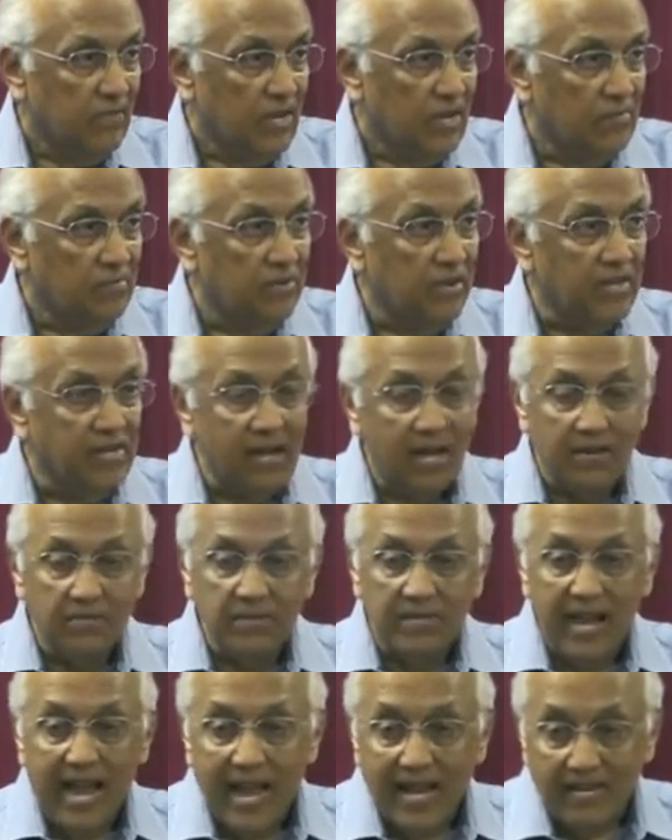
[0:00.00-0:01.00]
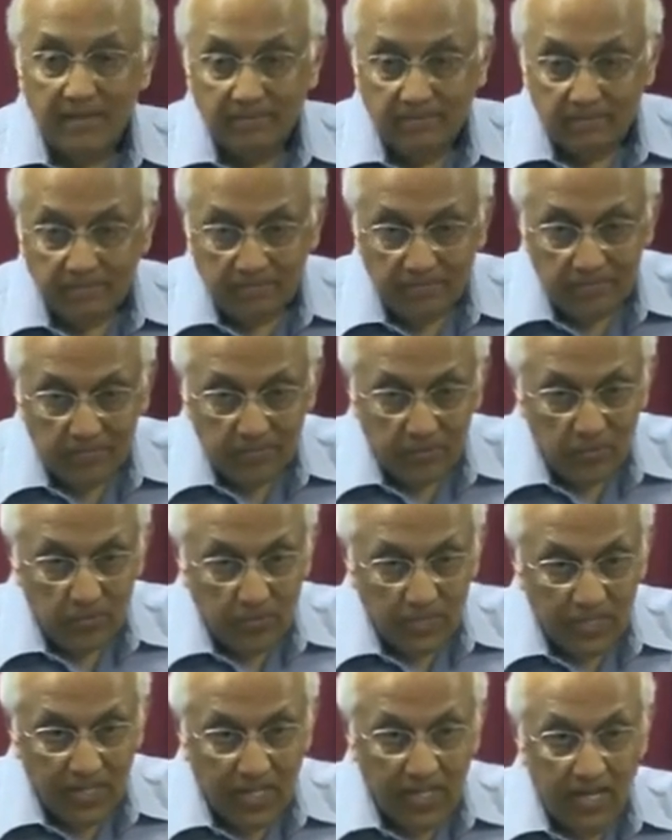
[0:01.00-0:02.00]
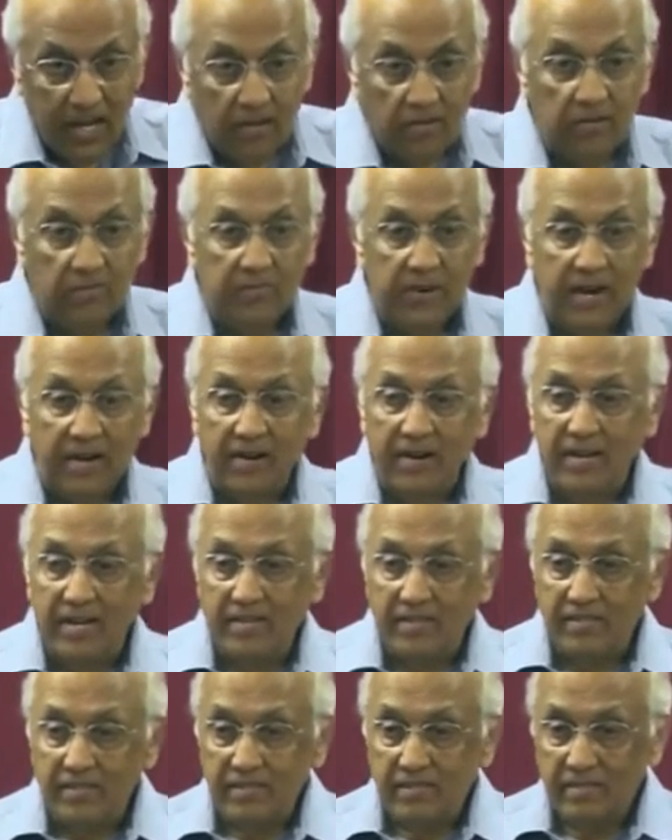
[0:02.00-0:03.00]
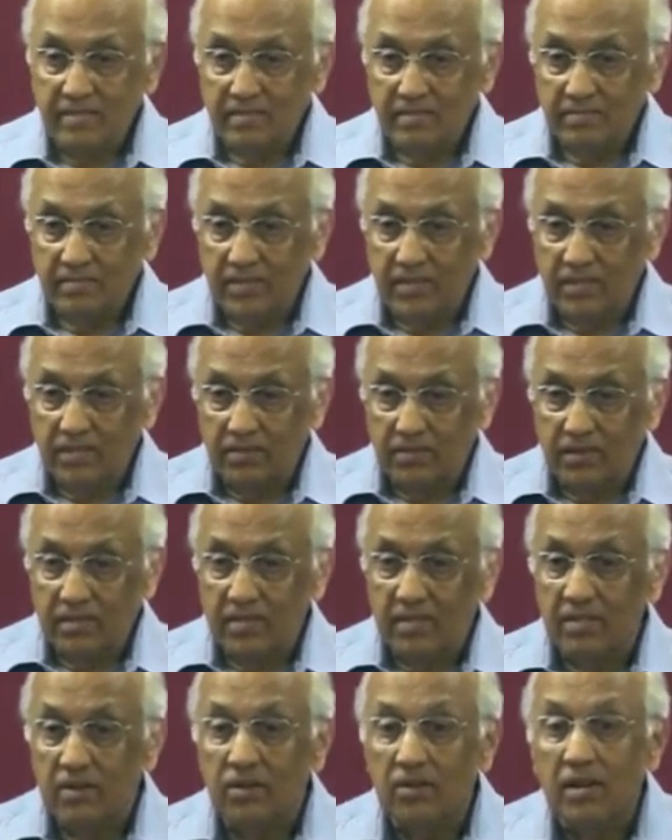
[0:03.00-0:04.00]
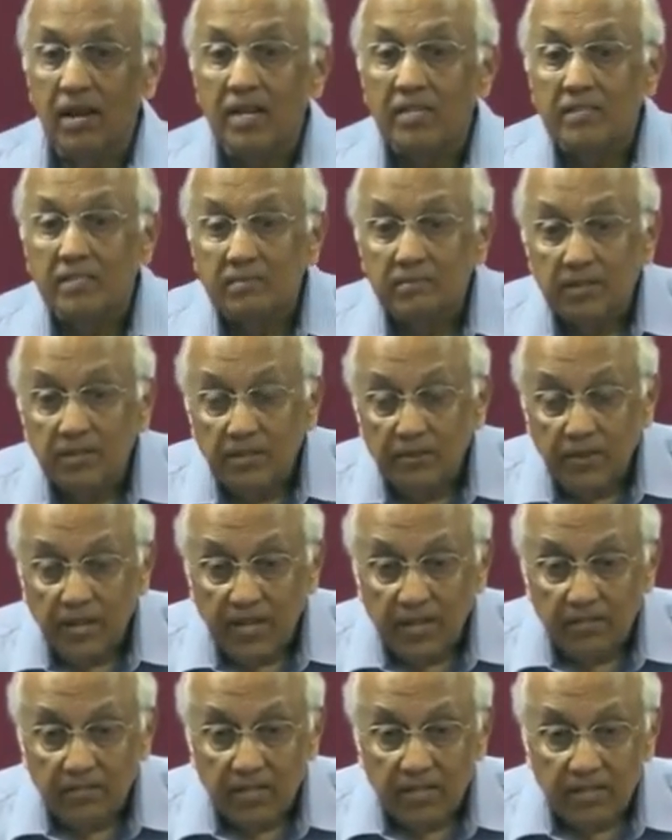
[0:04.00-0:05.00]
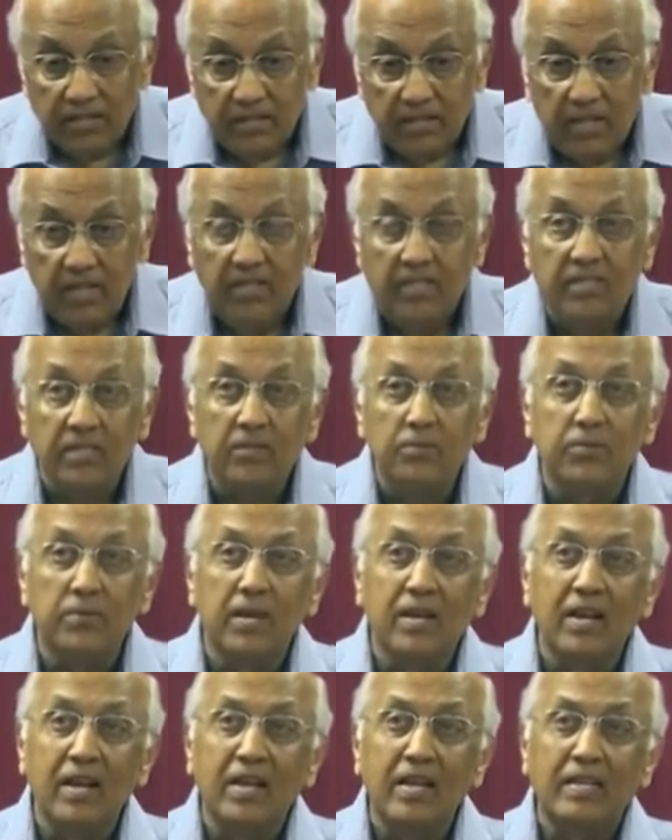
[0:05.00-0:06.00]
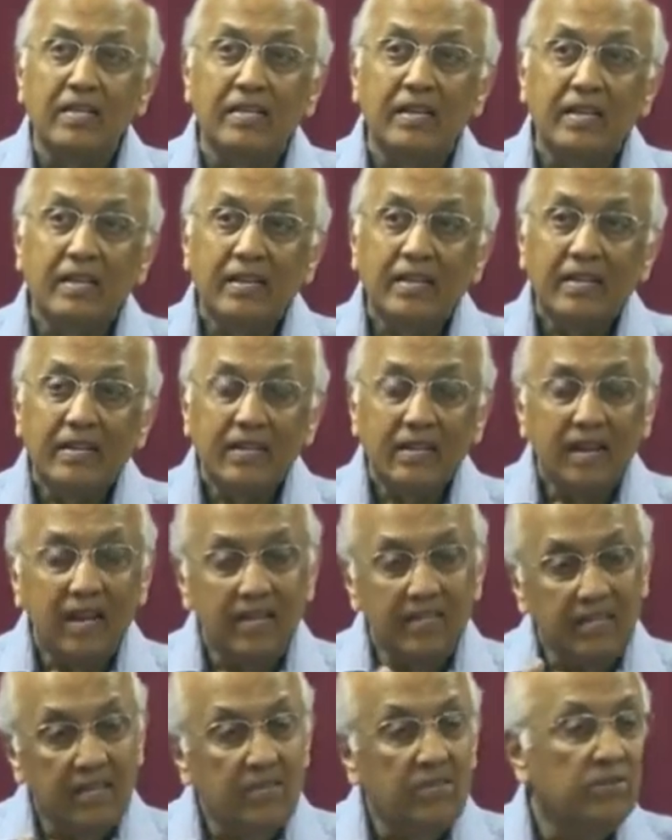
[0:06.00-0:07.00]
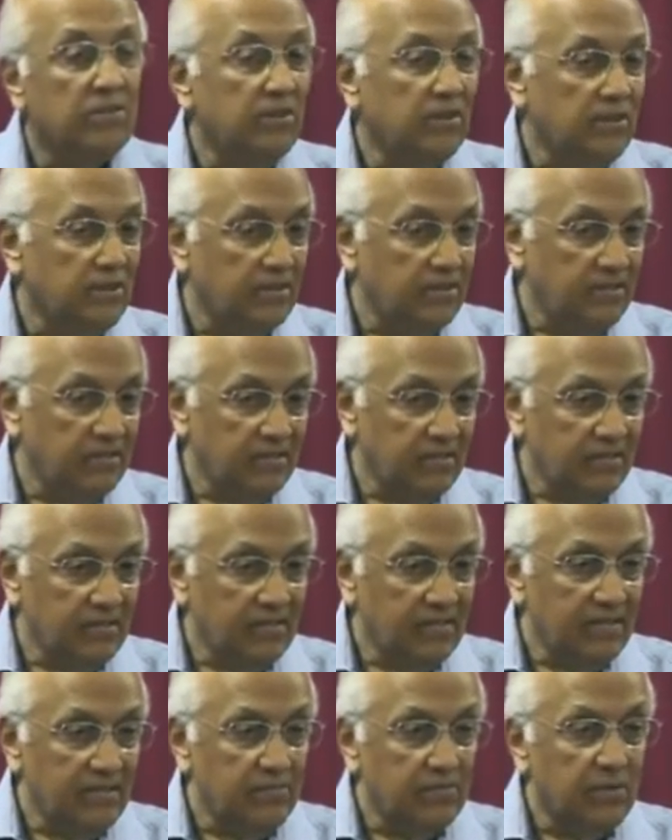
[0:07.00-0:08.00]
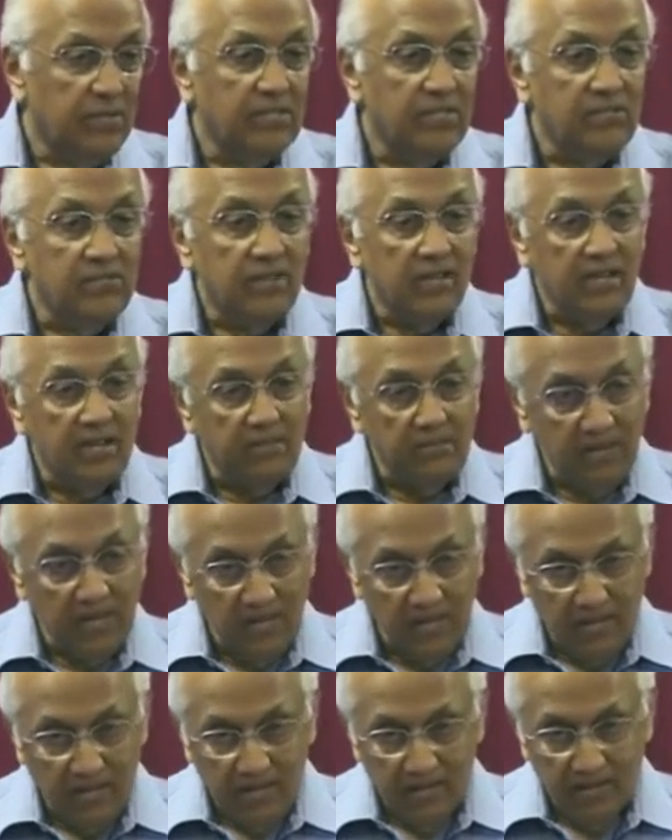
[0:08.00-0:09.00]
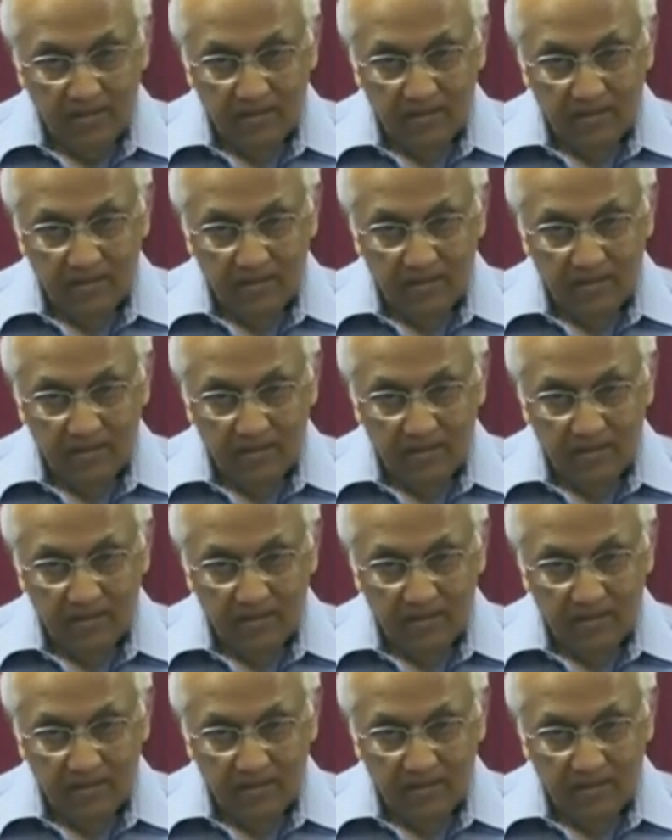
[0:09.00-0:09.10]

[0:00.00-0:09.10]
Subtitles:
Compare that with Adam, who was kicked out of paradise. Because when the Lord asked him, did you eat of that tree? He said, well, I'll tell you, Lord, it wasn't really me.